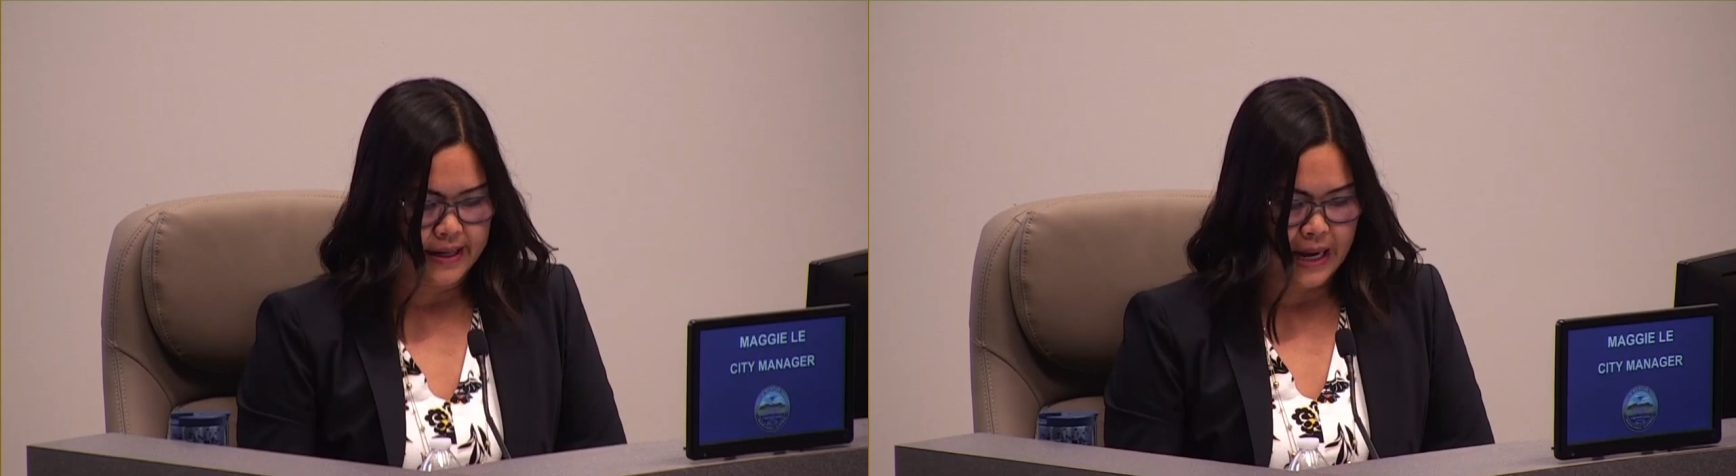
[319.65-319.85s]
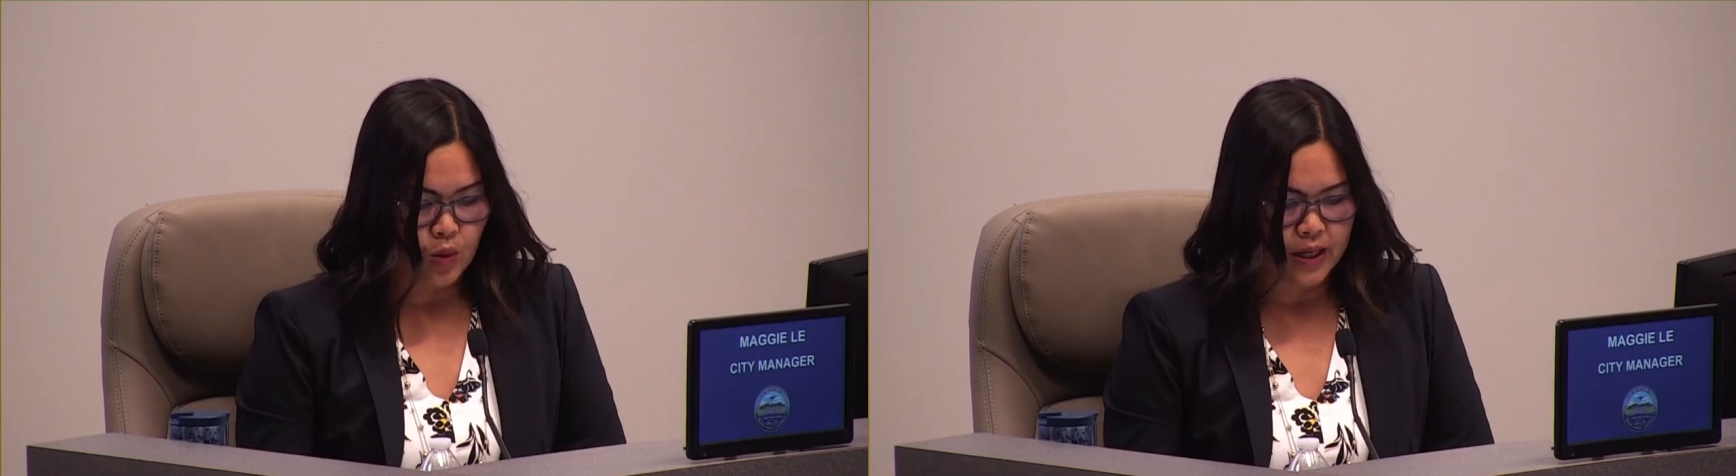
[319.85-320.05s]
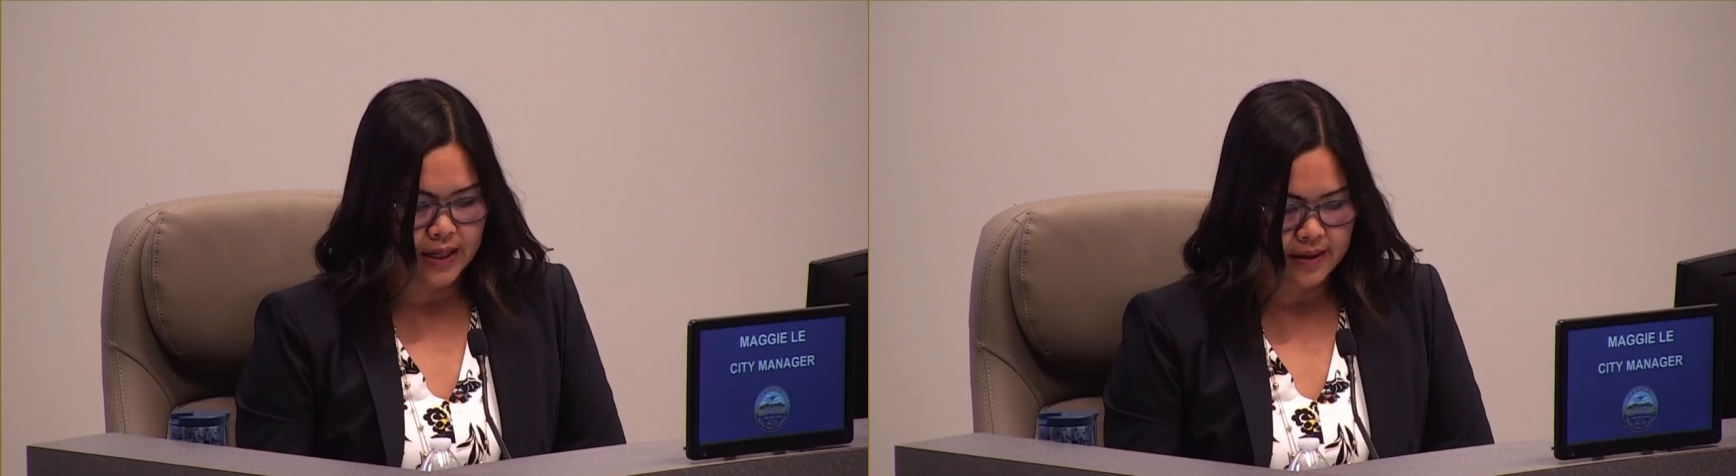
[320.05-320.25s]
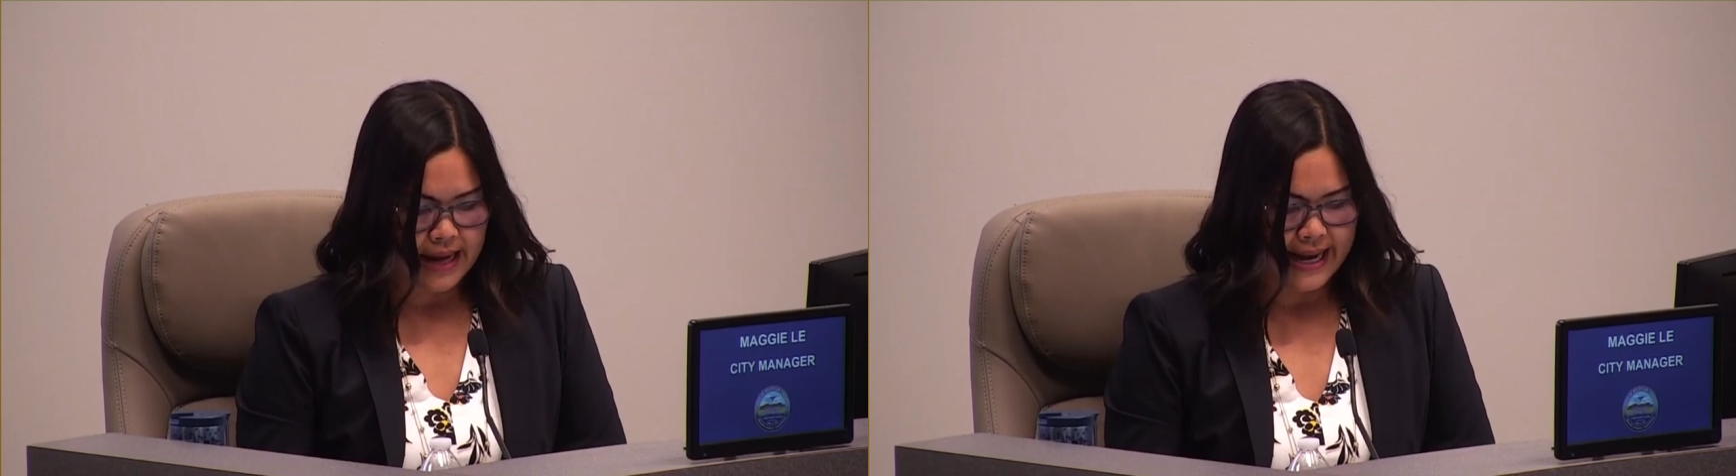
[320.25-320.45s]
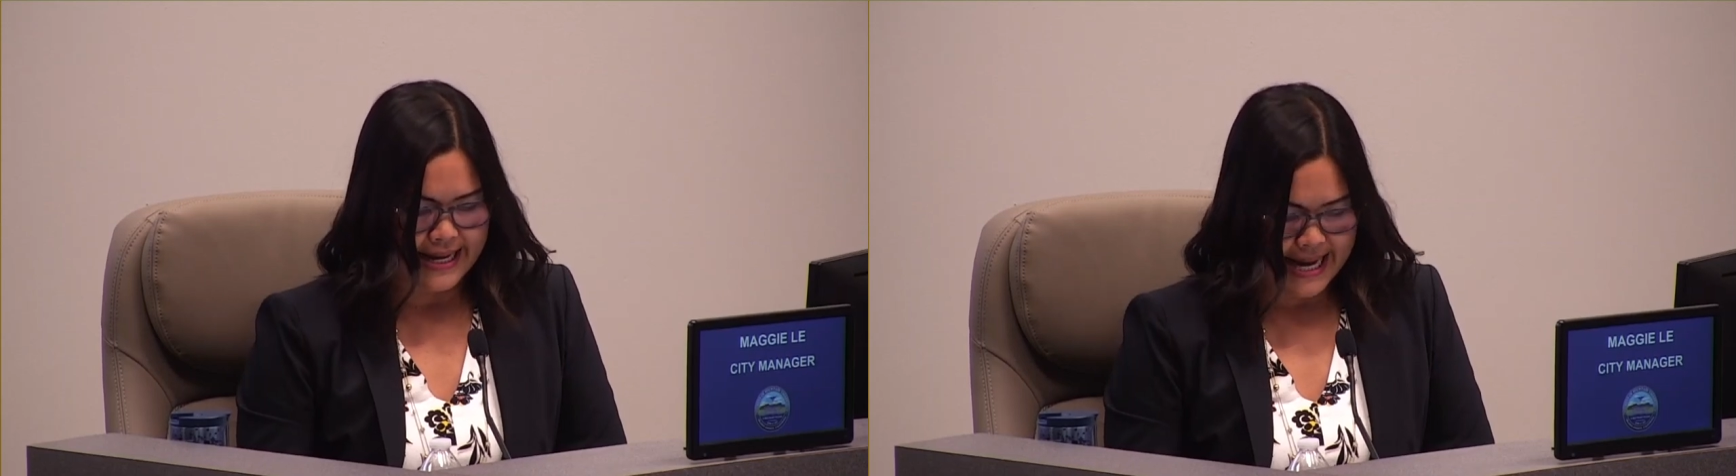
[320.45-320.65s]
network
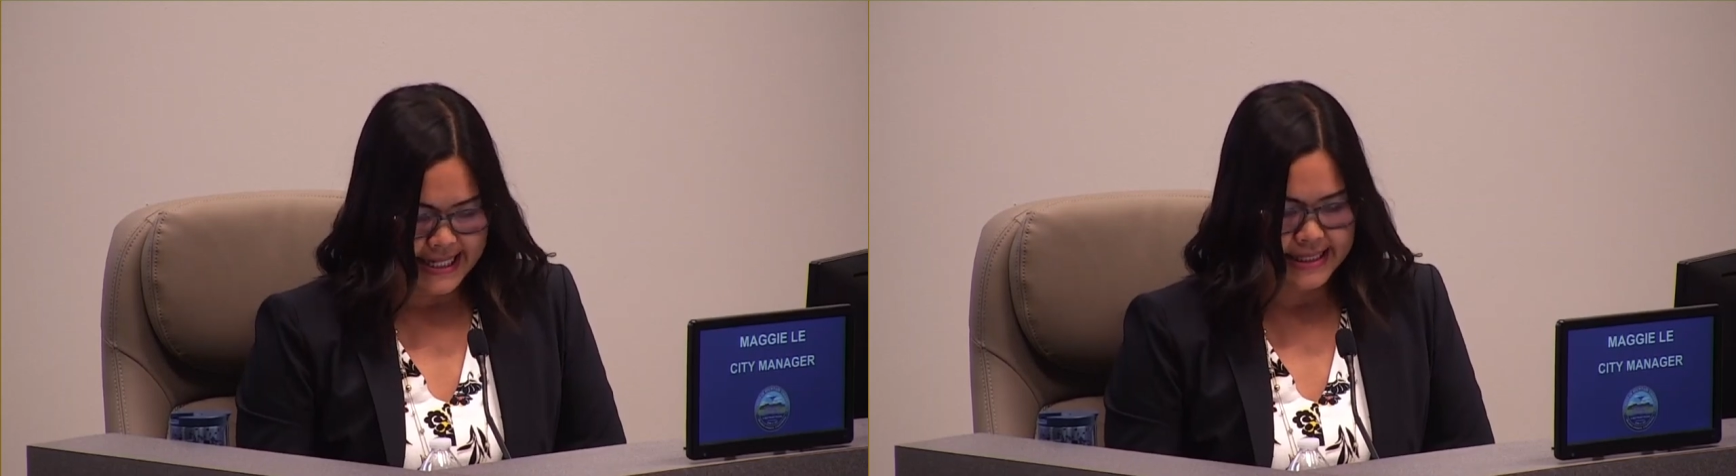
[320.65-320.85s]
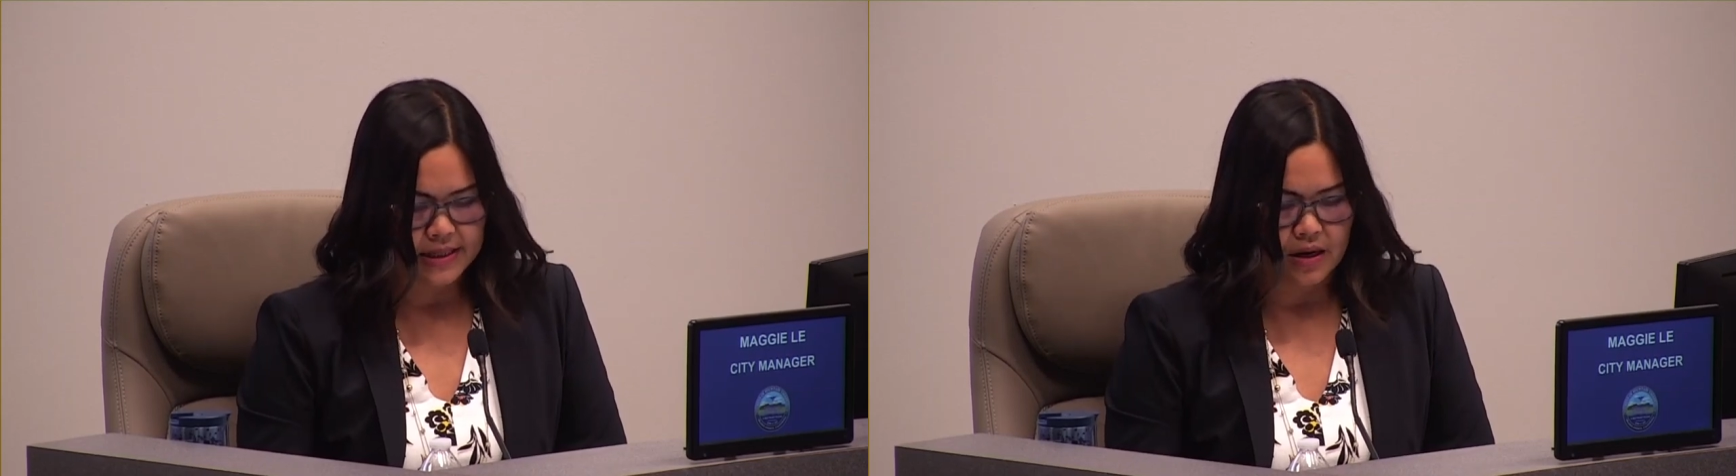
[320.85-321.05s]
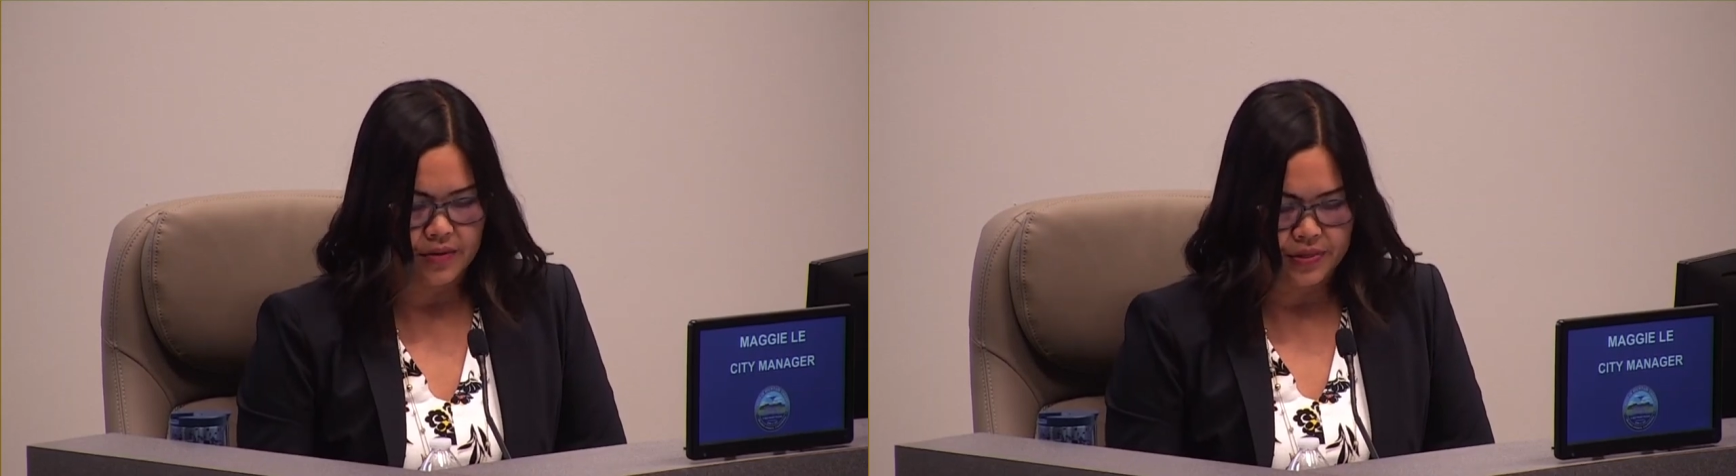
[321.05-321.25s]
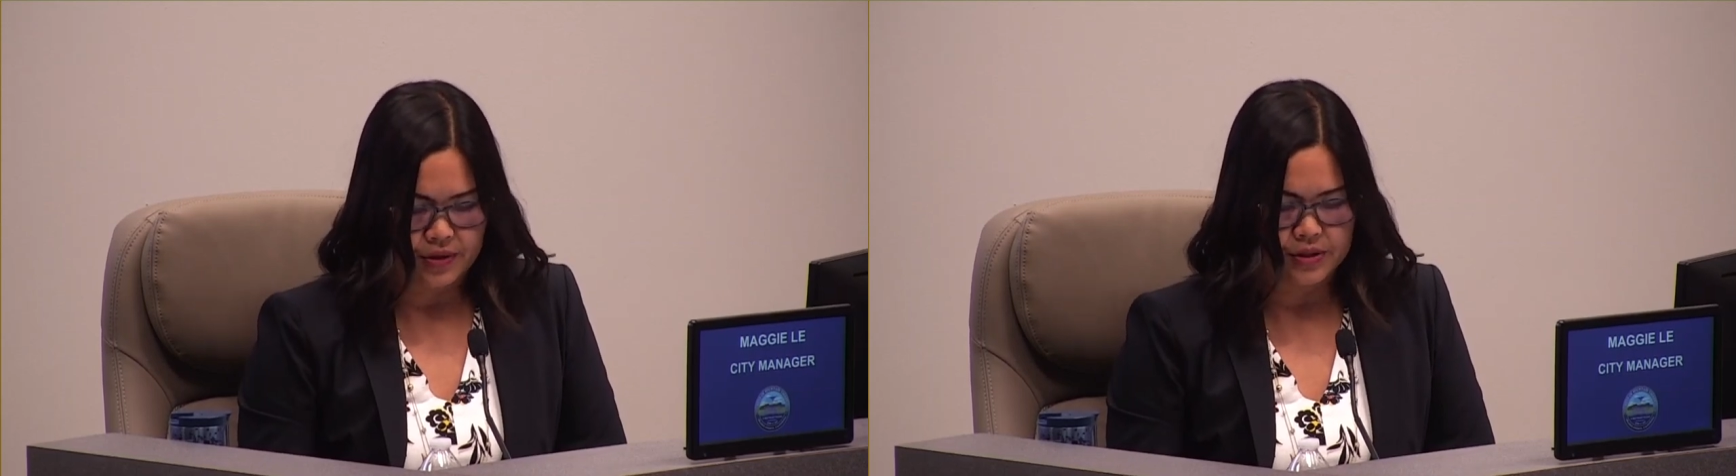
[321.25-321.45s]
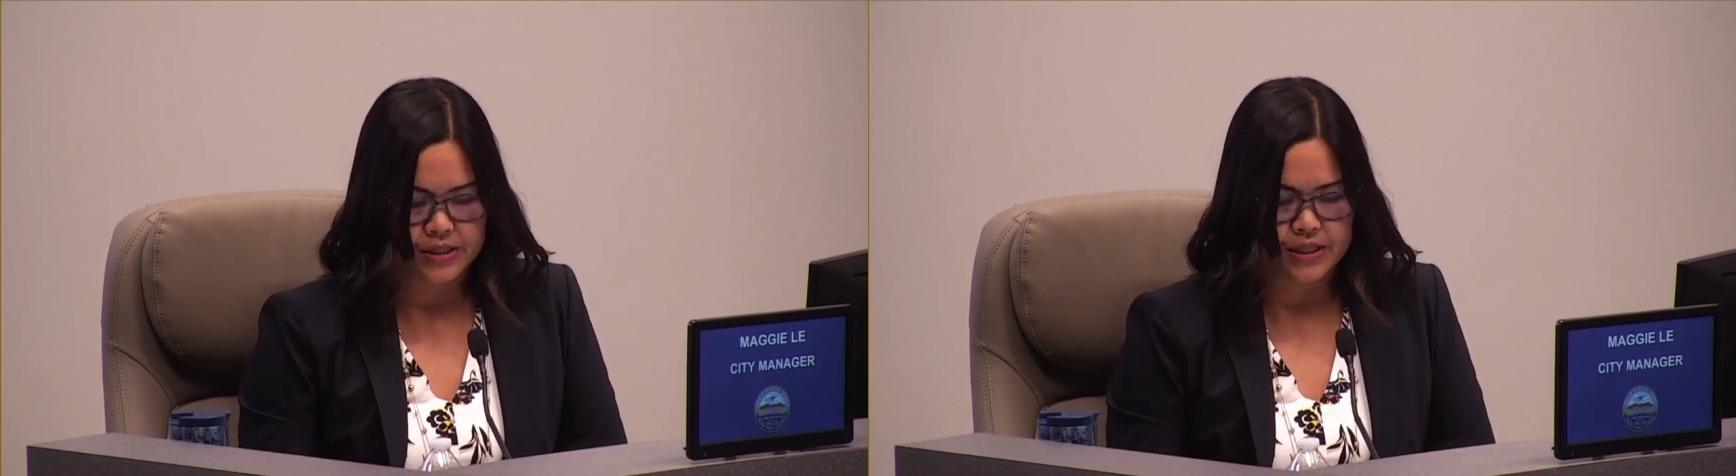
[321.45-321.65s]
at night on
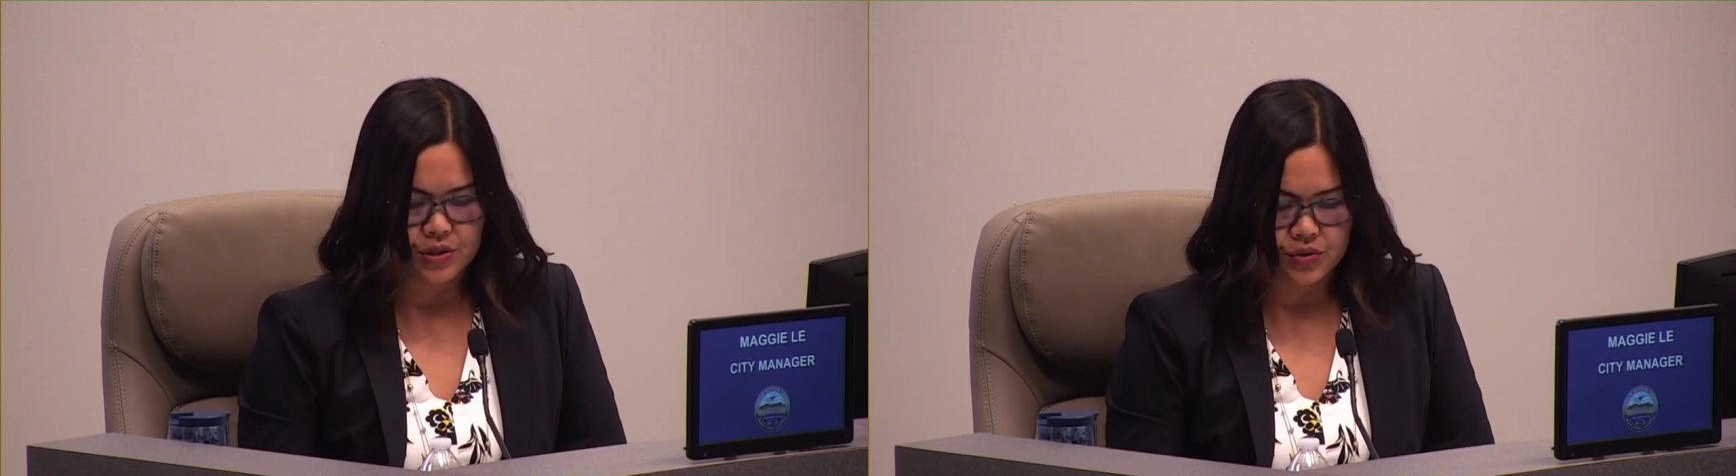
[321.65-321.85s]
Thursday,